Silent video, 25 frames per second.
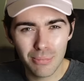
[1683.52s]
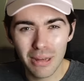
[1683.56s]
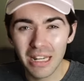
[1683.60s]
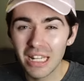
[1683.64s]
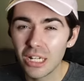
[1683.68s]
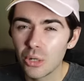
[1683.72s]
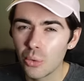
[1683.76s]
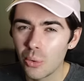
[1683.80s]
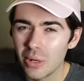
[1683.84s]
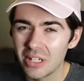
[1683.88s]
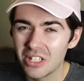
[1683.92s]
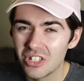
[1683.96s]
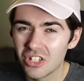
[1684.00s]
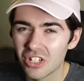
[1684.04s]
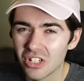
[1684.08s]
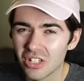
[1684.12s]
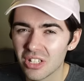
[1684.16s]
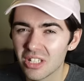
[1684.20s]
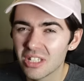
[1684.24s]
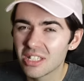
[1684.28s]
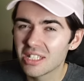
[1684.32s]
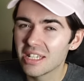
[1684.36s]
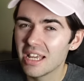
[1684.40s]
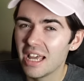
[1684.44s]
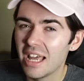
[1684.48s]
as many
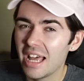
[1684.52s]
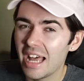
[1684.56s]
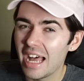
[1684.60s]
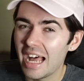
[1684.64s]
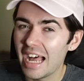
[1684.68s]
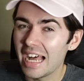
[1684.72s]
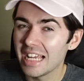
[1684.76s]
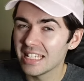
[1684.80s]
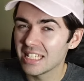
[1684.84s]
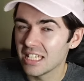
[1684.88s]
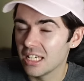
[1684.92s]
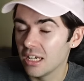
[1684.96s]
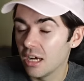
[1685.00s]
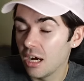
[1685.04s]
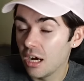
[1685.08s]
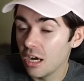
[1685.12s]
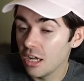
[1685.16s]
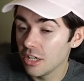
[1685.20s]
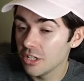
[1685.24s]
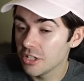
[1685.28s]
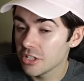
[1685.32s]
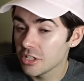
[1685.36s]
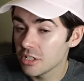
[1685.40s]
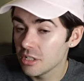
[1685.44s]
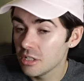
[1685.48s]
questions as it
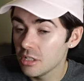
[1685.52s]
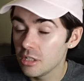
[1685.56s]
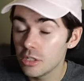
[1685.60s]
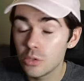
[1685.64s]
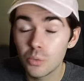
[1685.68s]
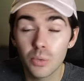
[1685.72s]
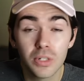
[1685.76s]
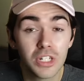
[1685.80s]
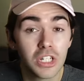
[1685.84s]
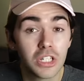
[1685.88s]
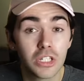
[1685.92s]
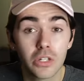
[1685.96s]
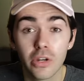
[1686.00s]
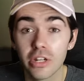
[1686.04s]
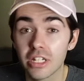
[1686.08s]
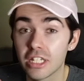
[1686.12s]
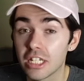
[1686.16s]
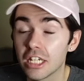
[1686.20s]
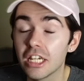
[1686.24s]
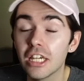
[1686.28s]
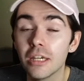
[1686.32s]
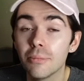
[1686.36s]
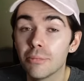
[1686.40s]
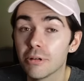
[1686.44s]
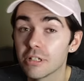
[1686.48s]
answers, which is
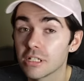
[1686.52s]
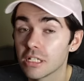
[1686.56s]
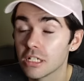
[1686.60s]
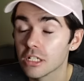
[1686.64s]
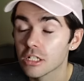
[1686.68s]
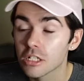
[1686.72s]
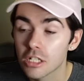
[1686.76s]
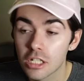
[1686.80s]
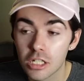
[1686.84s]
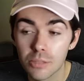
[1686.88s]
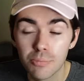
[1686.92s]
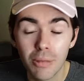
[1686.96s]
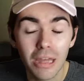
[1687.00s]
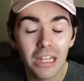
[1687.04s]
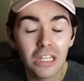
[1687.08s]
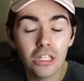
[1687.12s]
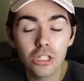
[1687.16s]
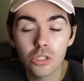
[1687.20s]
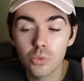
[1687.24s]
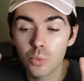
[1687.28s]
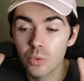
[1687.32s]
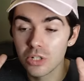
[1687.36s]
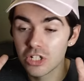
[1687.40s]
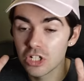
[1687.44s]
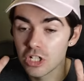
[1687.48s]
going to keep us in
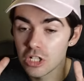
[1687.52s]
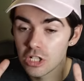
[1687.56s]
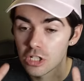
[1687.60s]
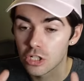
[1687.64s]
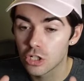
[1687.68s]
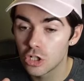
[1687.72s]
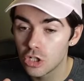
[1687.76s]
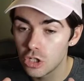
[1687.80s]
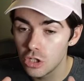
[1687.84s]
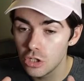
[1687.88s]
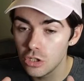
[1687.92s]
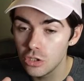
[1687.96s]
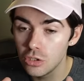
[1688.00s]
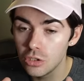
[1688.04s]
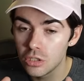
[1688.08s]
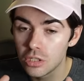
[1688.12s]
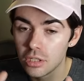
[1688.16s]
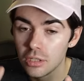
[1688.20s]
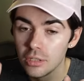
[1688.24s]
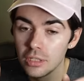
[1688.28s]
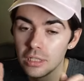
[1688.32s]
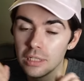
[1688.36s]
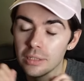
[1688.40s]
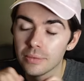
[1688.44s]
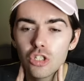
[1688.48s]
suspense, which is
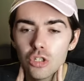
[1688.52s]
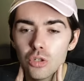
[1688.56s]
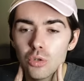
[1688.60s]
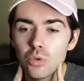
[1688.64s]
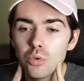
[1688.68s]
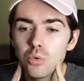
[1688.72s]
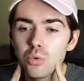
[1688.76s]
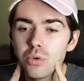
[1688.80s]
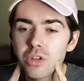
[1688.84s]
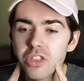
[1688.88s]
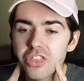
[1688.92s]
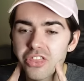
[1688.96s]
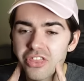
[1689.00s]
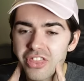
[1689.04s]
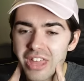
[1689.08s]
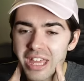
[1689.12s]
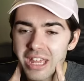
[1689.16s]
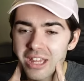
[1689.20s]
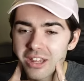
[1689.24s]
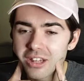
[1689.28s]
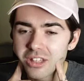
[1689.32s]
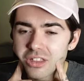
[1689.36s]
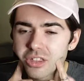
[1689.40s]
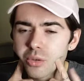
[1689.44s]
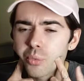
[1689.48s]
good. I do
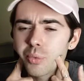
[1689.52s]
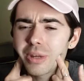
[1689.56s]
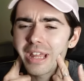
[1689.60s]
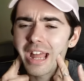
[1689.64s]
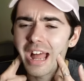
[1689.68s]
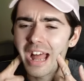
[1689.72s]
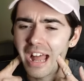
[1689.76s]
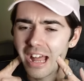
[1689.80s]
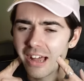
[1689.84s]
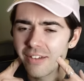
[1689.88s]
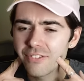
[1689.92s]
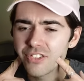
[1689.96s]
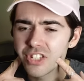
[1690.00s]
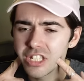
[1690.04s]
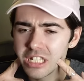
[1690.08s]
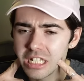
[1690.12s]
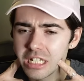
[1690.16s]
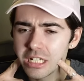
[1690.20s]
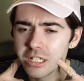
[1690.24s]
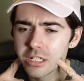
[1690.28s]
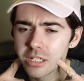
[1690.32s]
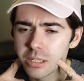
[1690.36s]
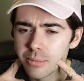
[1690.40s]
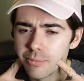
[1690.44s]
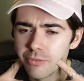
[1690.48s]
think that we have
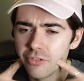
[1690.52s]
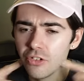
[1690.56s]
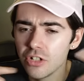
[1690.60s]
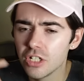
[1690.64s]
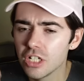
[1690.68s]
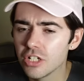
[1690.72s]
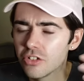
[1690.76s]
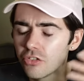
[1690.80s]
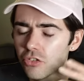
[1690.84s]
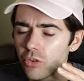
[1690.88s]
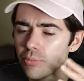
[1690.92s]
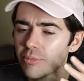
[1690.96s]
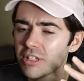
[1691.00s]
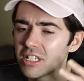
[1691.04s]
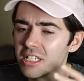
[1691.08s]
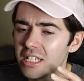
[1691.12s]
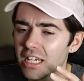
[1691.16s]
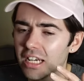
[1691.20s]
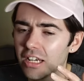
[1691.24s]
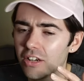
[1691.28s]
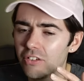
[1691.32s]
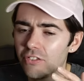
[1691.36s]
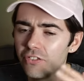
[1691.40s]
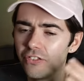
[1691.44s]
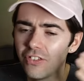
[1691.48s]
seen some footage from
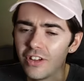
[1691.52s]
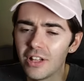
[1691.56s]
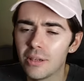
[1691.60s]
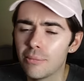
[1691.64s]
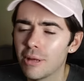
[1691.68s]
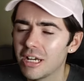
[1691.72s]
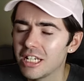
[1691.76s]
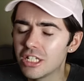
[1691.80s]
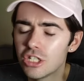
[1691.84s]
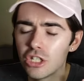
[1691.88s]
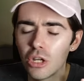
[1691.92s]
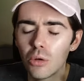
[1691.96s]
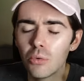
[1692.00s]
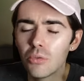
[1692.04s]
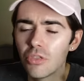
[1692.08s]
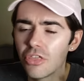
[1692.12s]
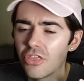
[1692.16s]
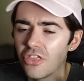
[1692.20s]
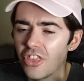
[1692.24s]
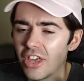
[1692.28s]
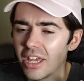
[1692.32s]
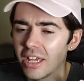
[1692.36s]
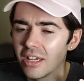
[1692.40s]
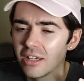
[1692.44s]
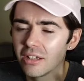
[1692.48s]
the second film. I
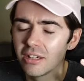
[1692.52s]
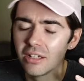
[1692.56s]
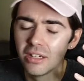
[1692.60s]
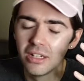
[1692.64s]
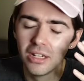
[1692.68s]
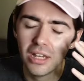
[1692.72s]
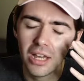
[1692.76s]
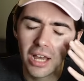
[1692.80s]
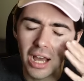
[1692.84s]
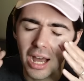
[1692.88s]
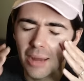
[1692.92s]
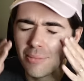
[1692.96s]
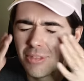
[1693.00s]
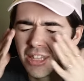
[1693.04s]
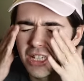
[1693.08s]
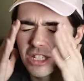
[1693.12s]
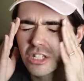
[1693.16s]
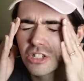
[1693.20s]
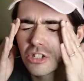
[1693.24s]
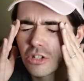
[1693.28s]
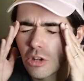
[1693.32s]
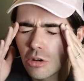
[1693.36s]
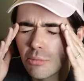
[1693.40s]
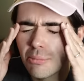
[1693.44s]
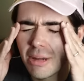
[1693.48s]
don't think, I mean,
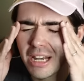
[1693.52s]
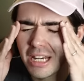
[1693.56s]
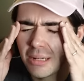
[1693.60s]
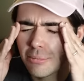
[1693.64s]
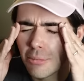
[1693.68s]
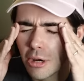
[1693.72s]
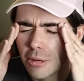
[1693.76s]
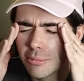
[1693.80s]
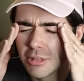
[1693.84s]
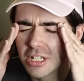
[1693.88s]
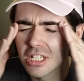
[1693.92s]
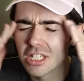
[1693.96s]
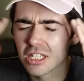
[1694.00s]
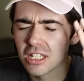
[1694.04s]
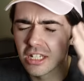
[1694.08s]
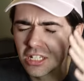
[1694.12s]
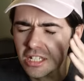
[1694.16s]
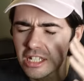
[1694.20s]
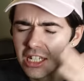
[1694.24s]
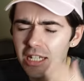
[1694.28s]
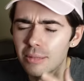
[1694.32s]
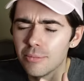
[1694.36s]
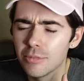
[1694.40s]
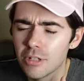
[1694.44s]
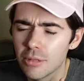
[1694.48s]
there's so many moments
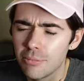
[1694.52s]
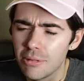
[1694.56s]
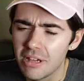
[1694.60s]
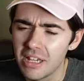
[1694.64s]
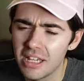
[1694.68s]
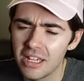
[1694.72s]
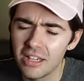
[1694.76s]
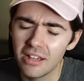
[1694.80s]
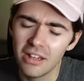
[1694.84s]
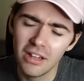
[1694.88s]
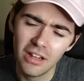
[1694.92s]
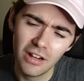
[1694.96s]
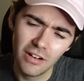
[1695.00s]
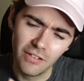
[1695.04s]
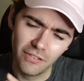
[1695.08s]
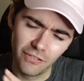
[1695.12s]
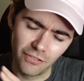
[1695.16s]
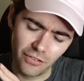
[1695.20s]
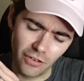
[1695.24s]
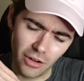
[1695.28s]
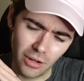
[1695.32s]
that seem to be